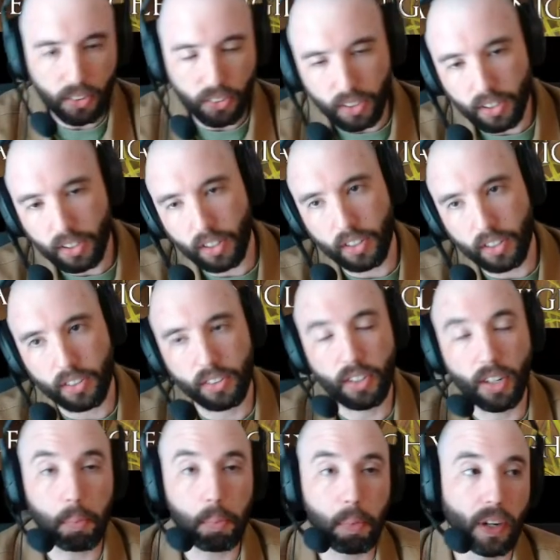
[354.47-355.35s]
into
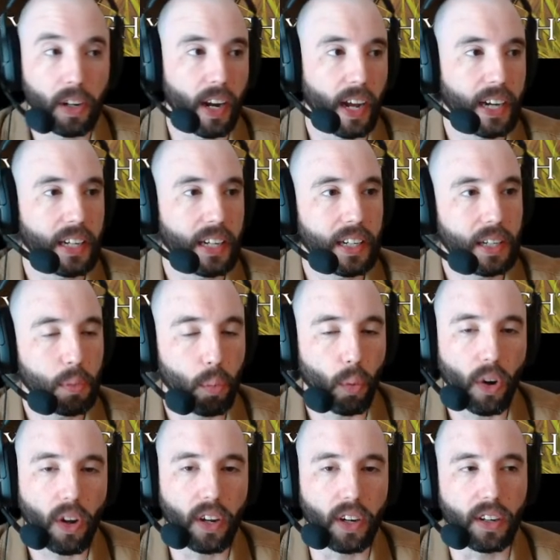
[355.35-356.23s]
number
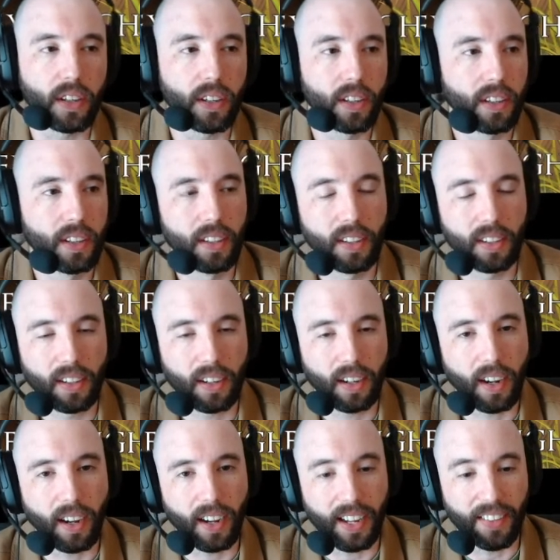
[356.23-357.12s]
91
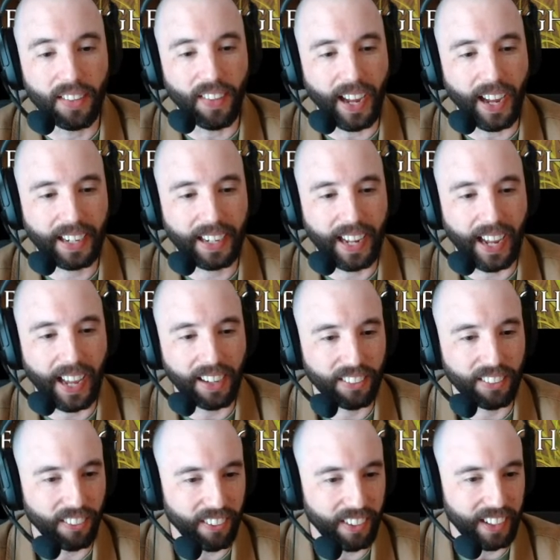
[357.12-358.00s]
in that
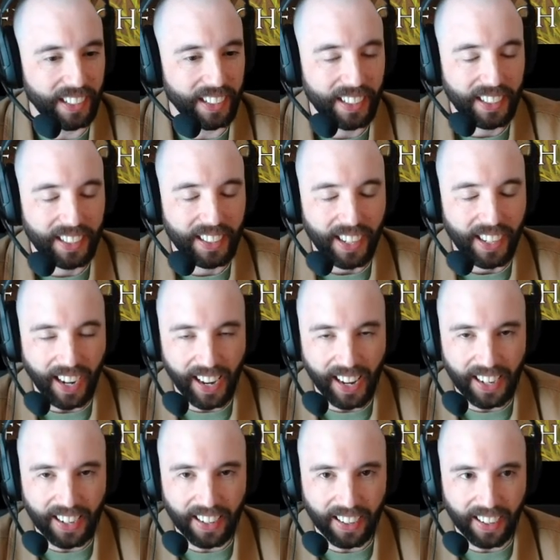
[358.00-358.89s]
category.
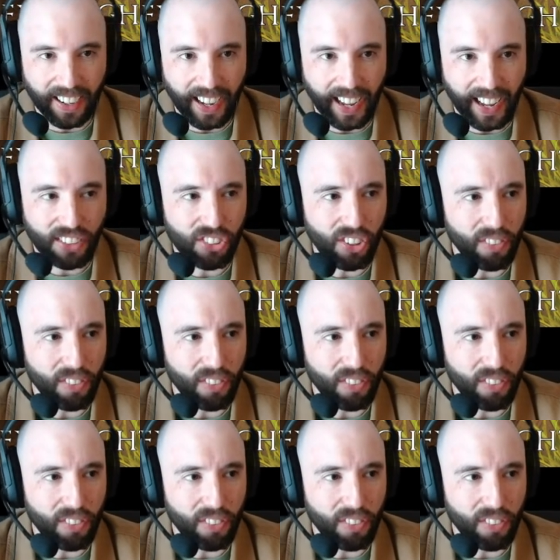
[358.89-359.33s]
And as of